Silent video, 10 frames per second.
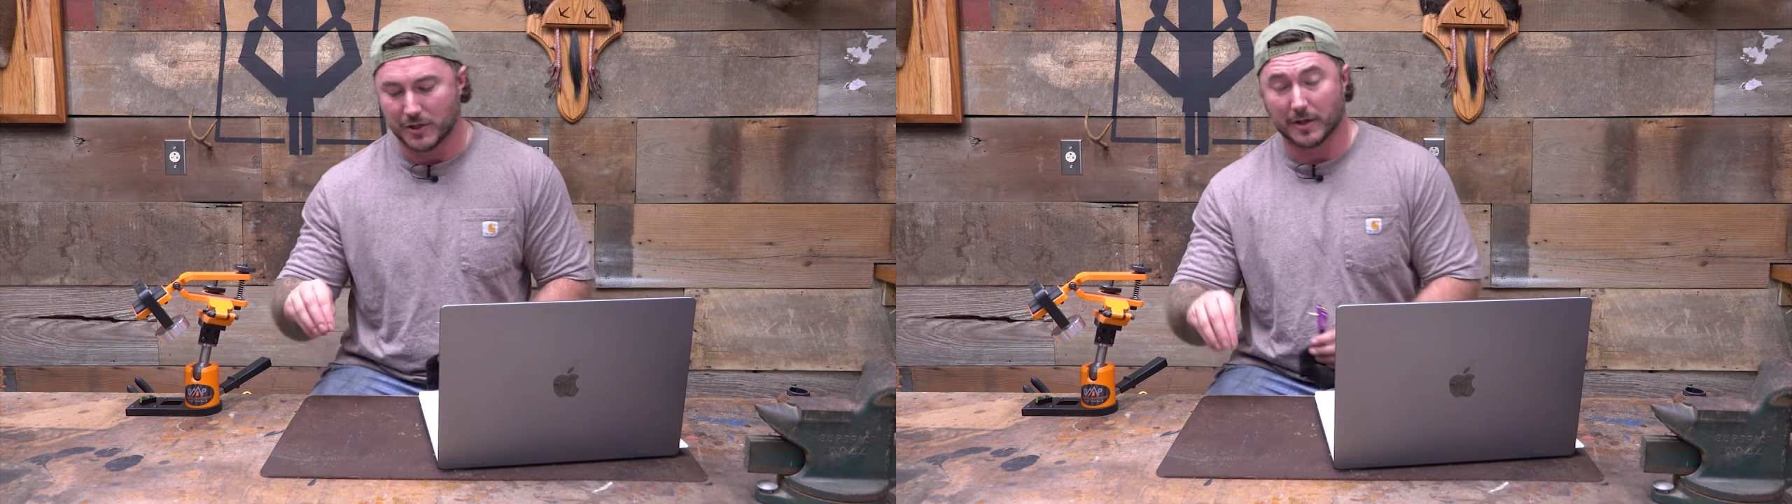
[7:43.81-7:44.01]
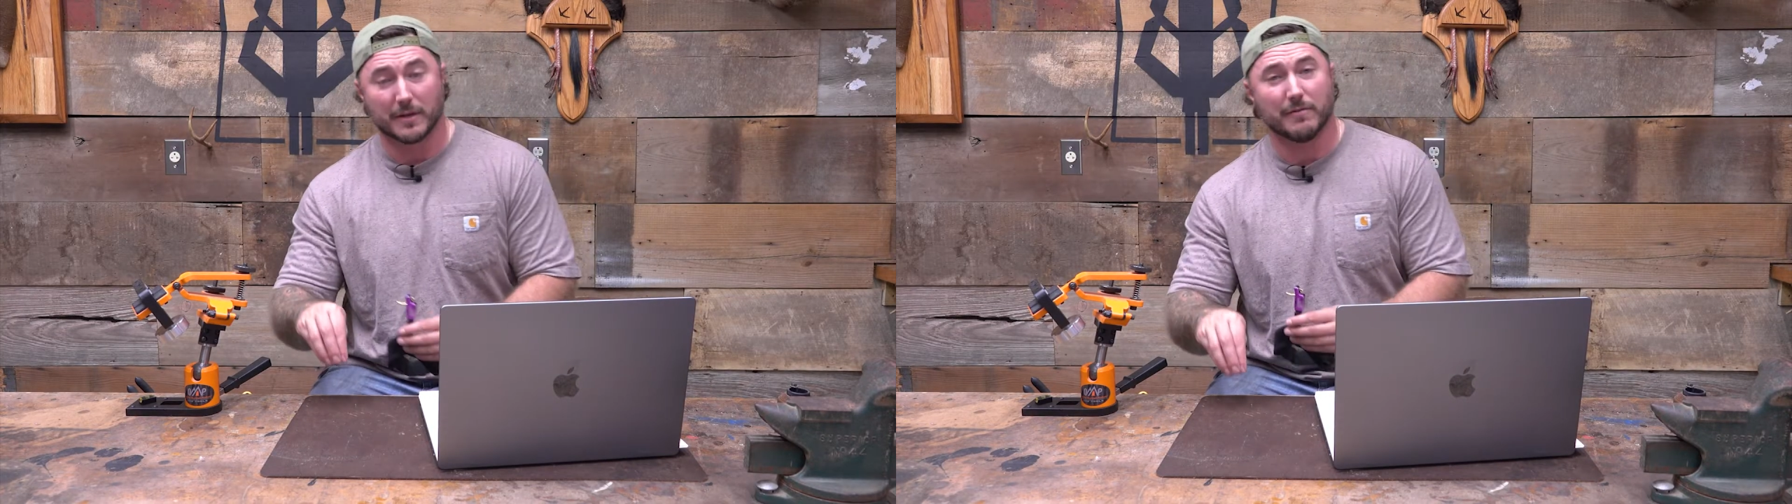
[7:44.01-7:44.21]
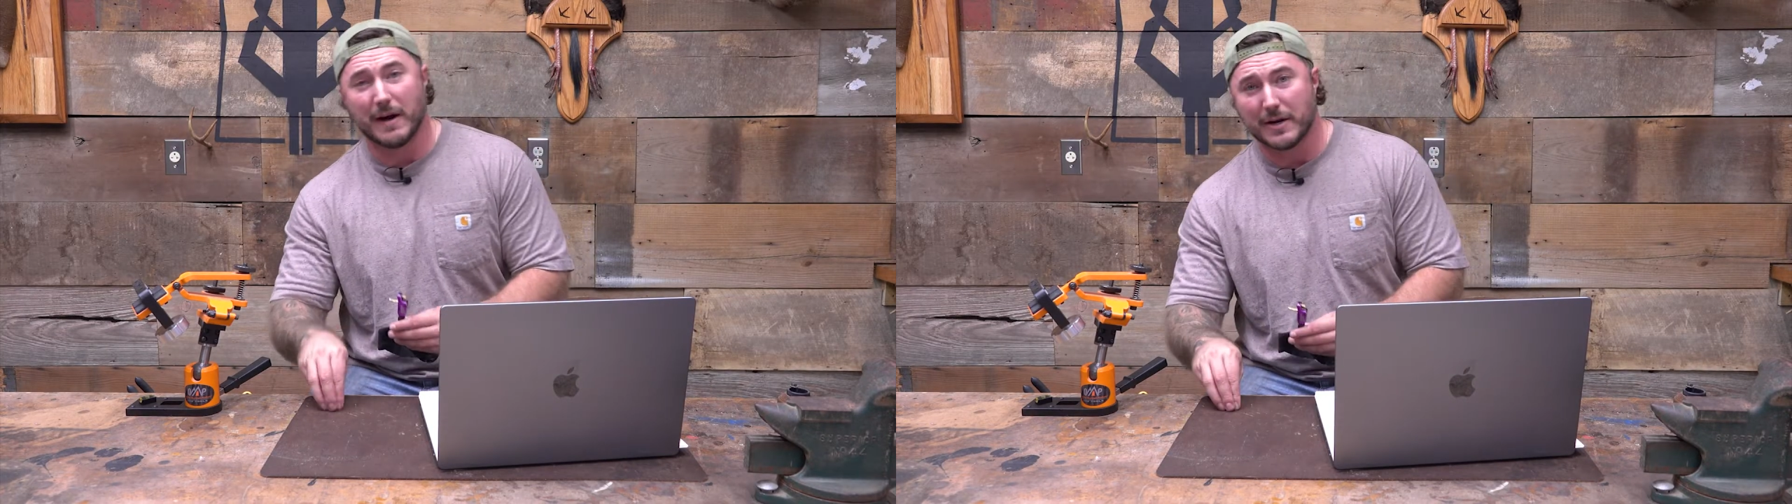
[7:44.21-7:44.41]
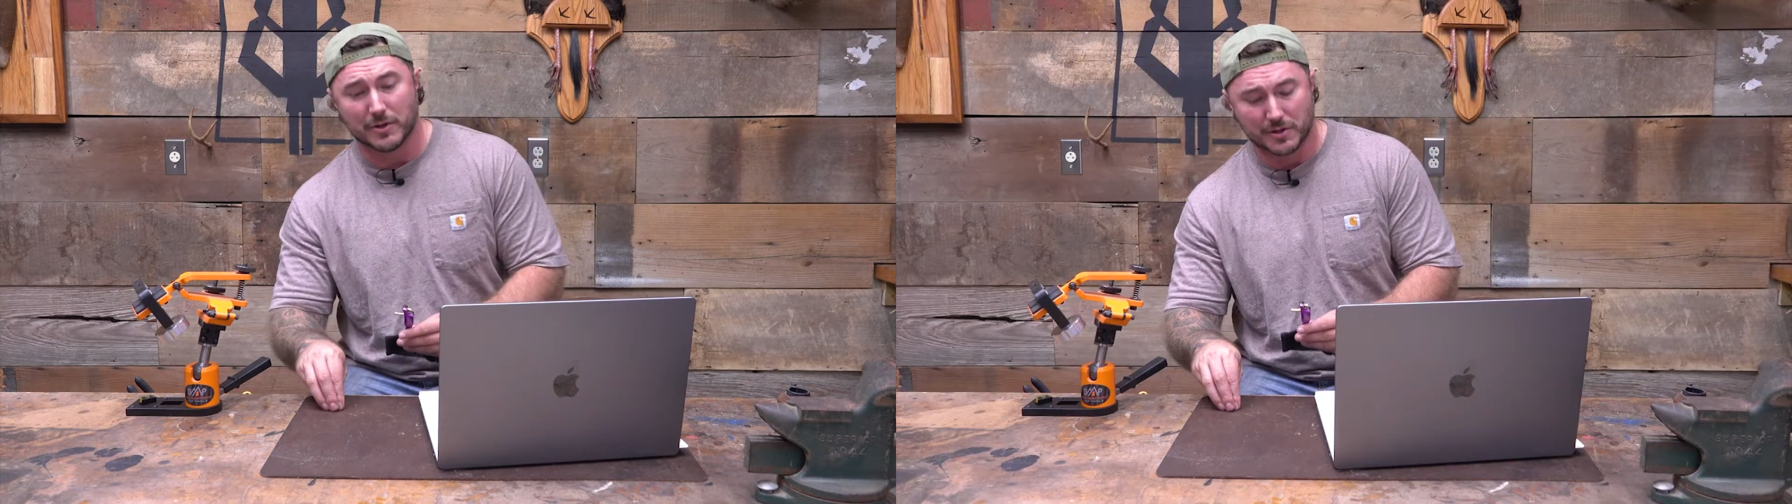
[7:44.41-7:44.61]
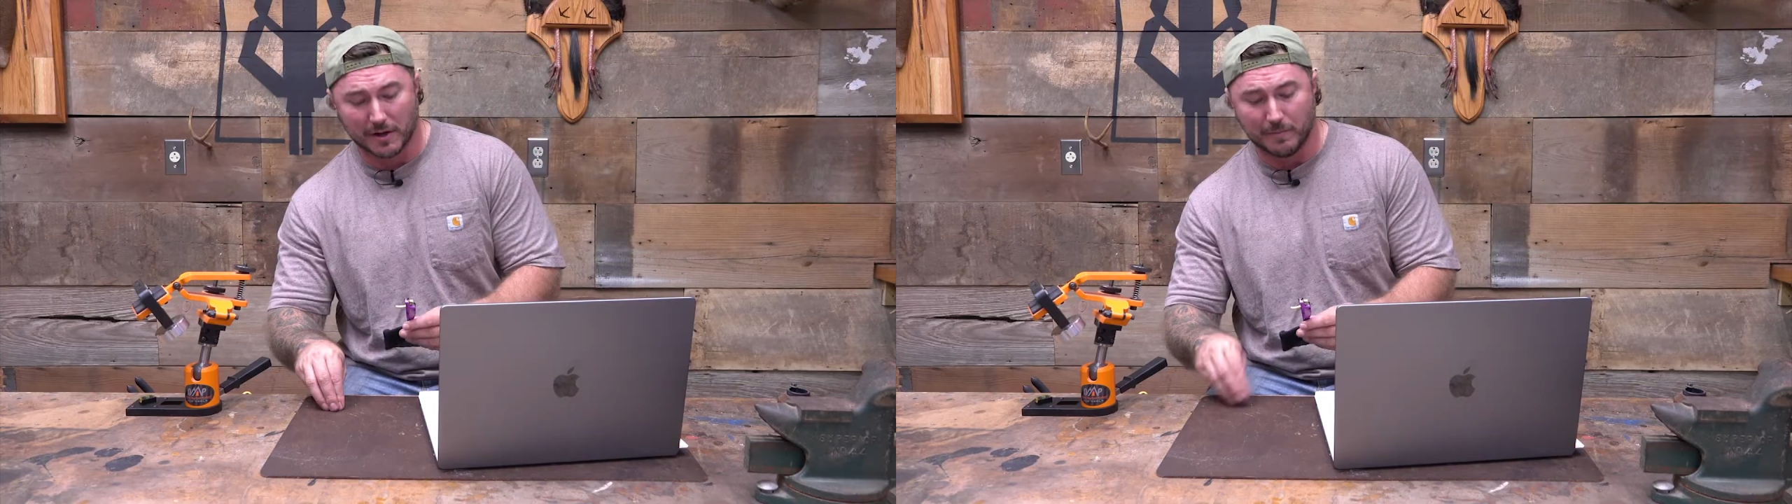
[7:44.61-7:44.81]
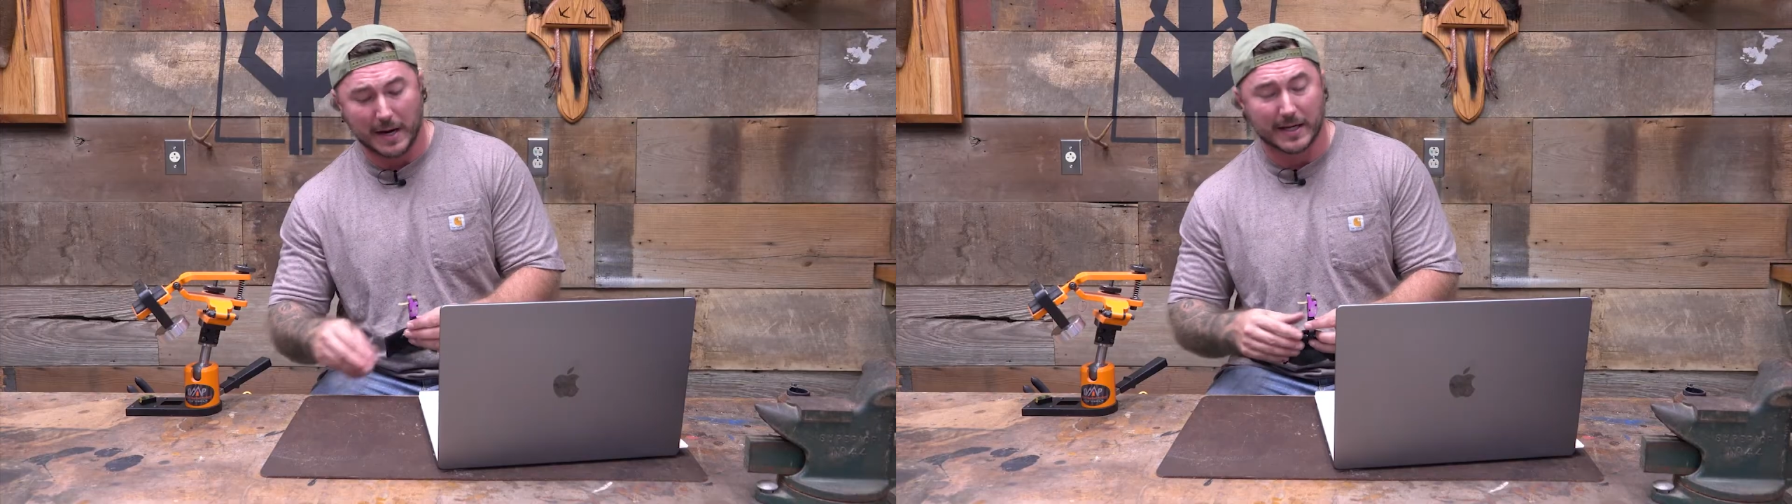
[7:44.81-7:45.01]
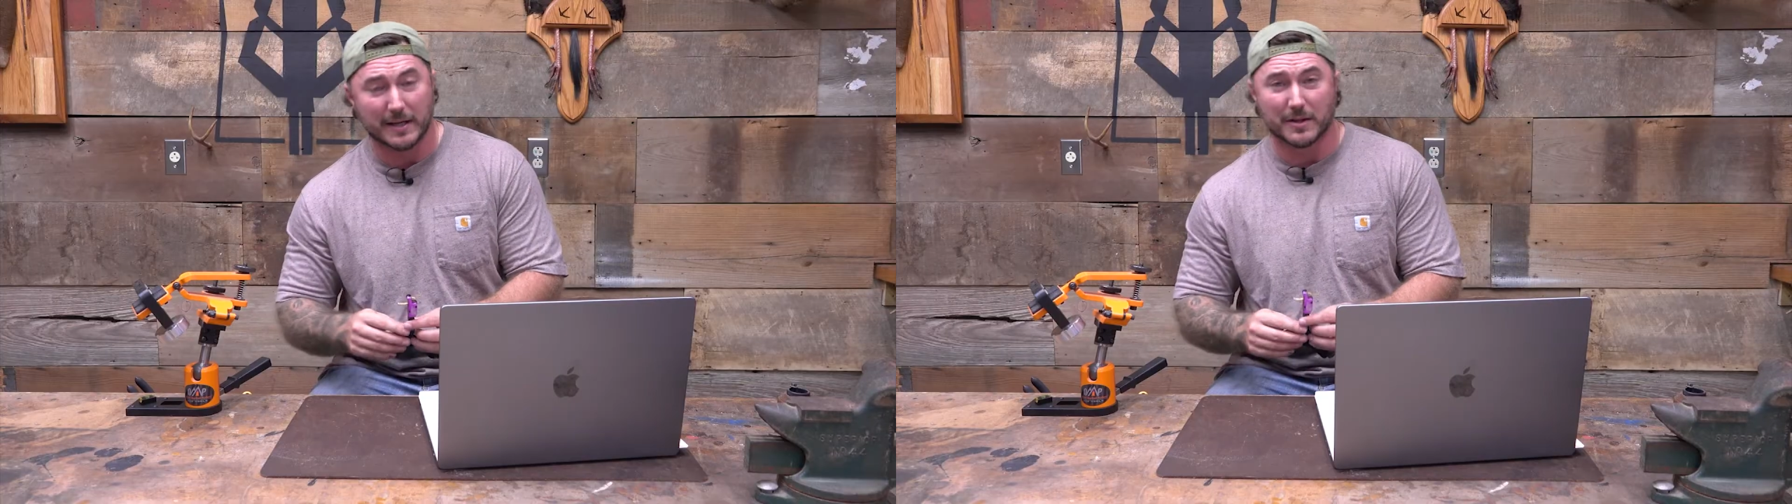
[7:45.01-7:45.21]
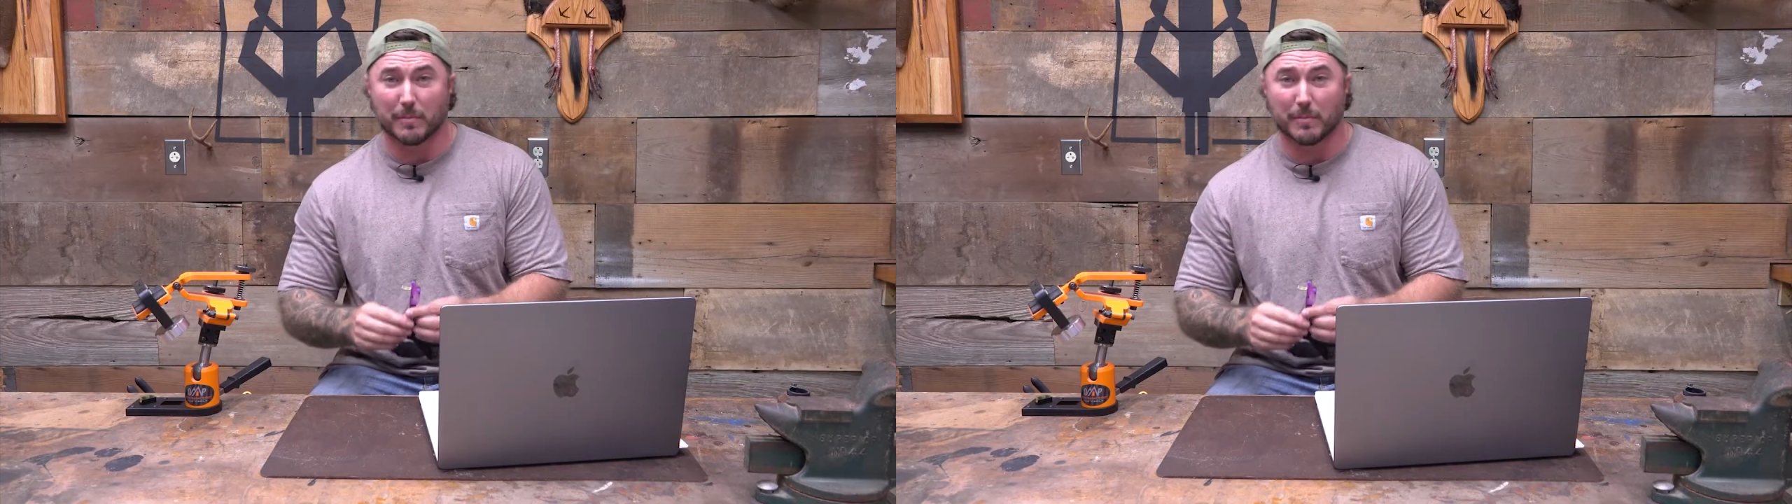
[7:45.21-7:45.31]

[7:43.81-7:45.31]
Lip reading: You're gonna find yourself back in